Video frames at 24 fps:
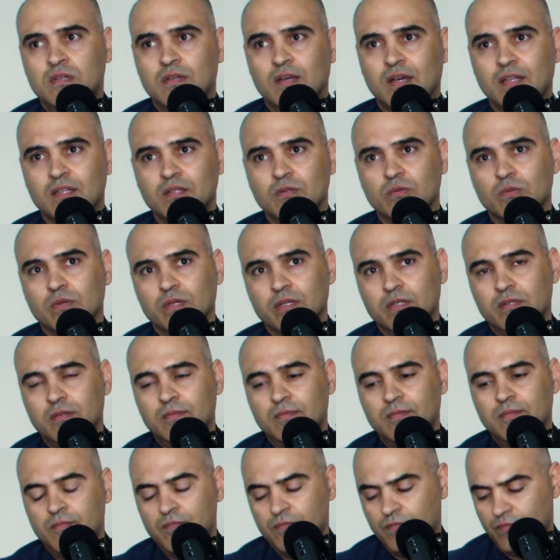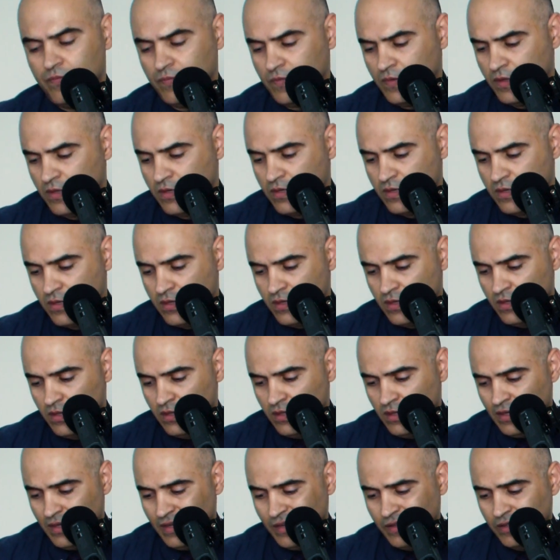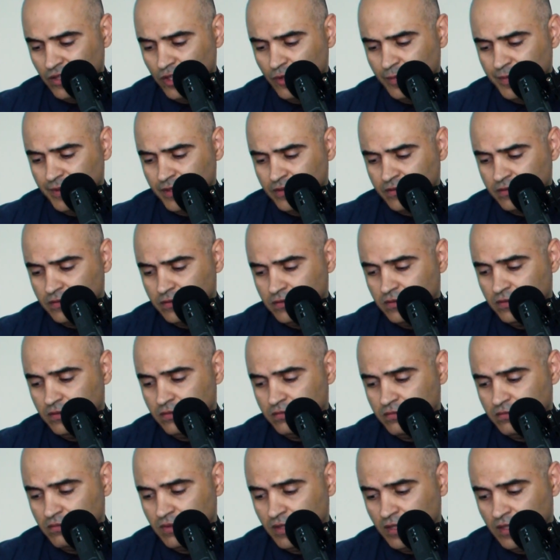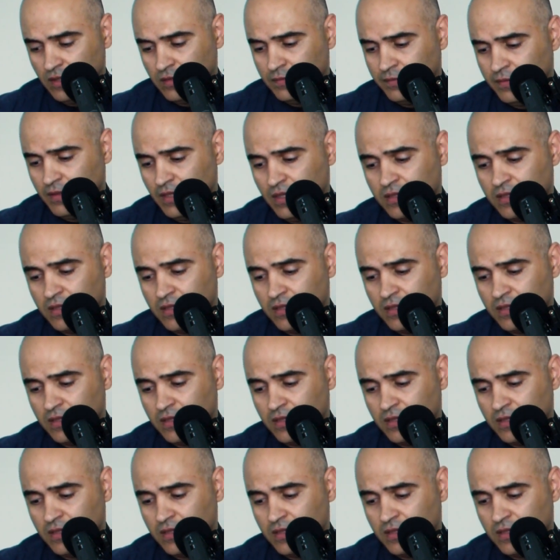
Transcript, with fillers: Anyway, I hope I could help